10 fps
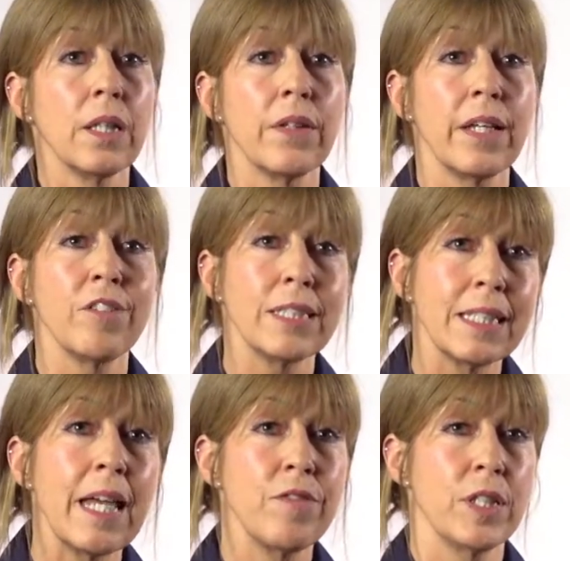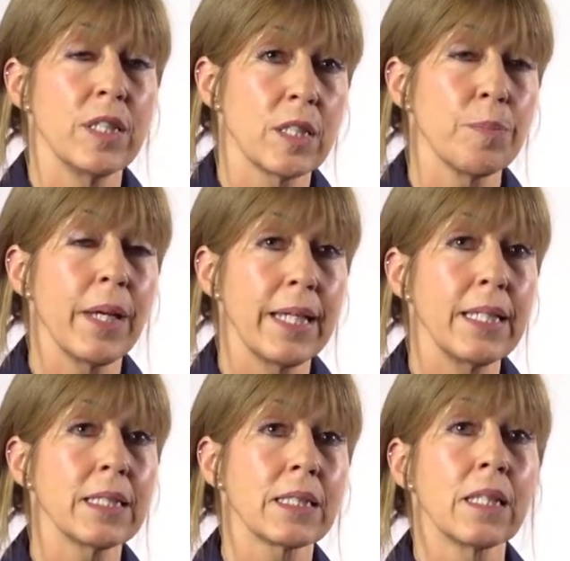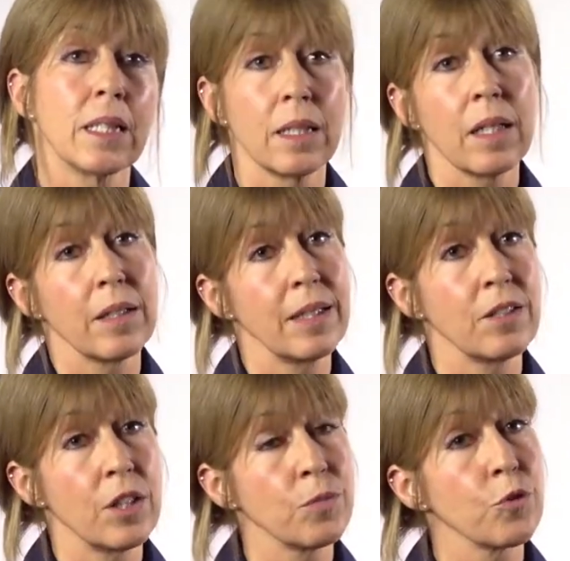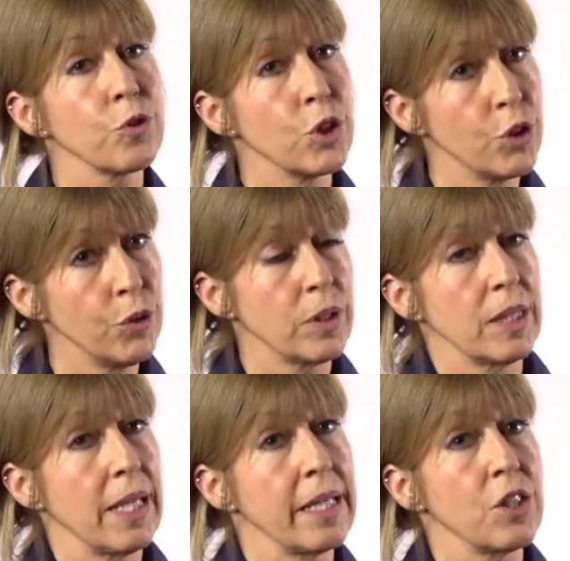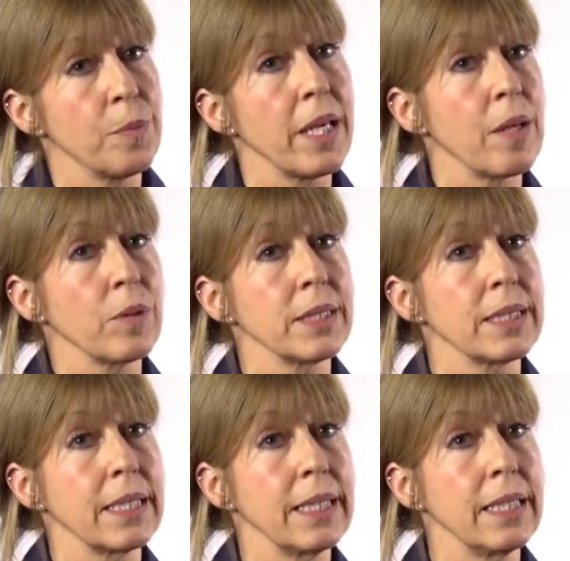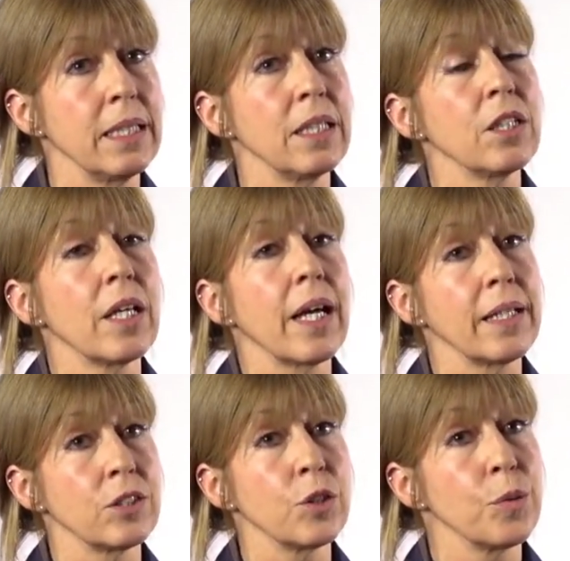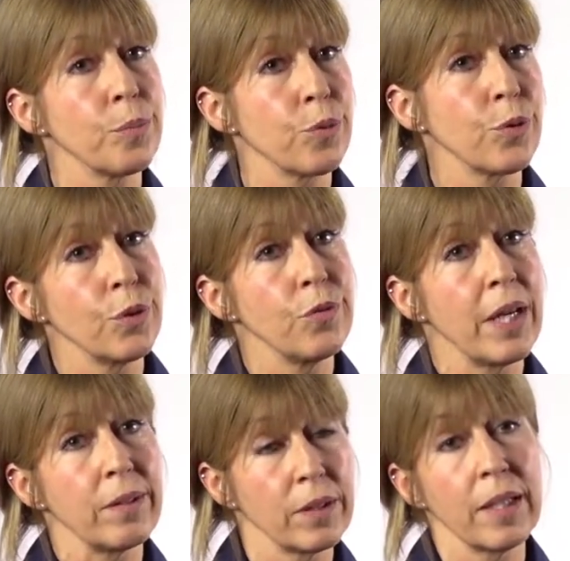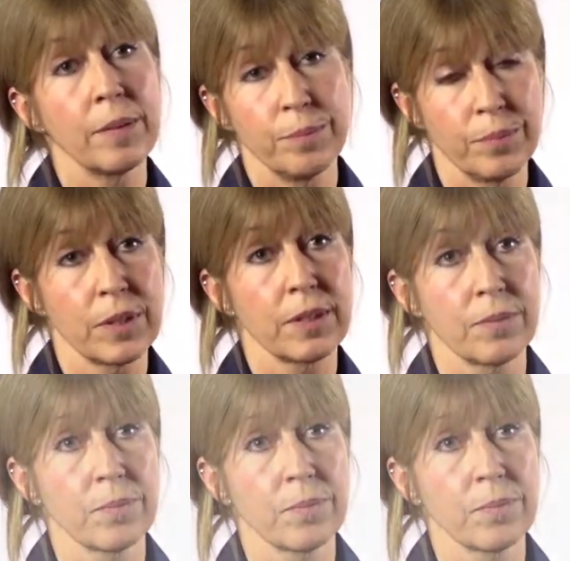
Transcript: there is an evidence base in terms of reducing the HbA1c and to improve outcomes.